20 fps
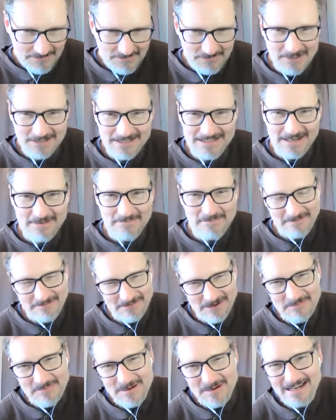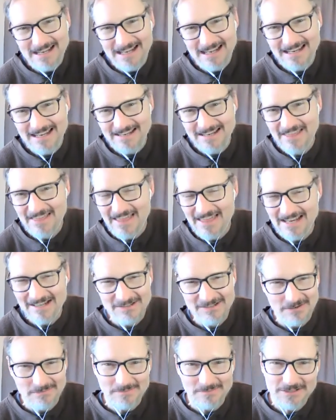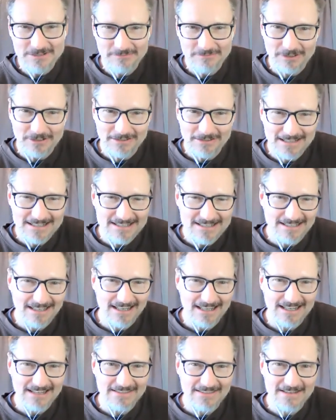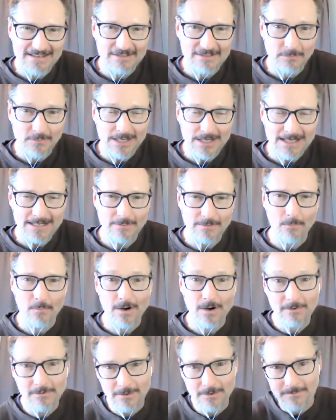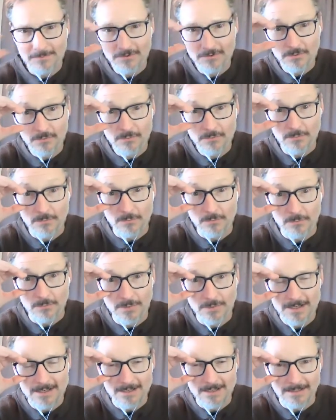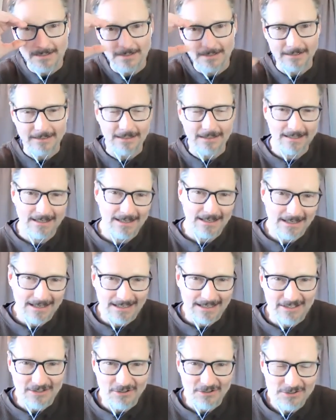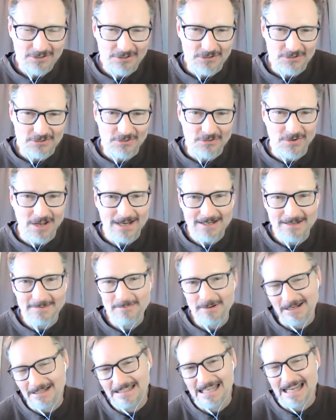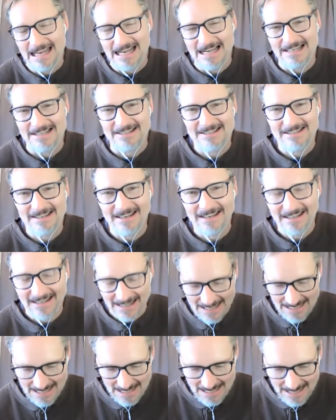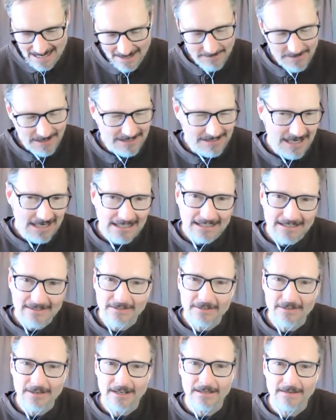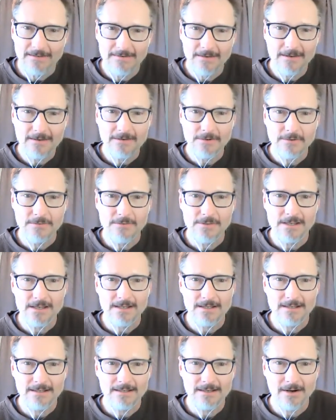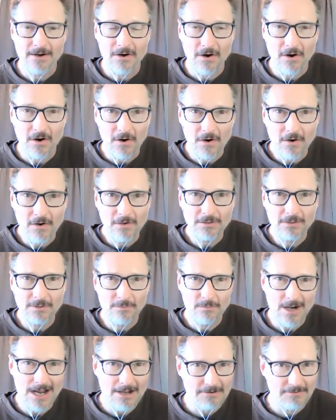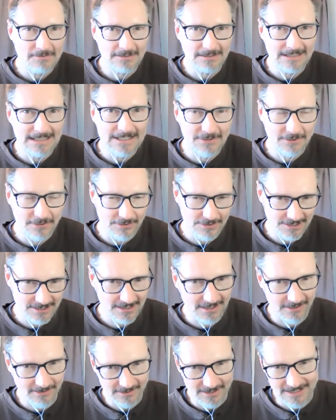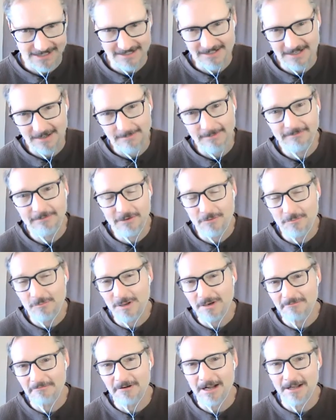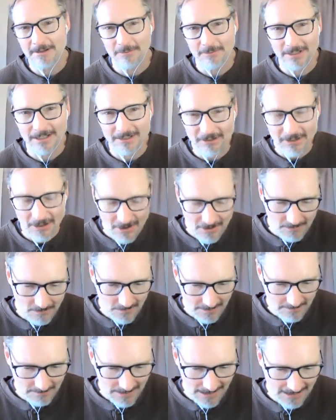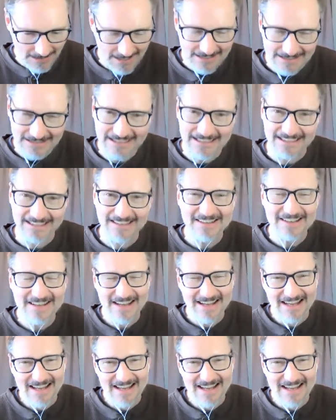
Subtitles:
what's up, everybody? Thanks so much for listening in this week. Welcome to the Encouragers United podcast. I'm excited to continue the All Around Leader series. Some of you have been following along with my idea.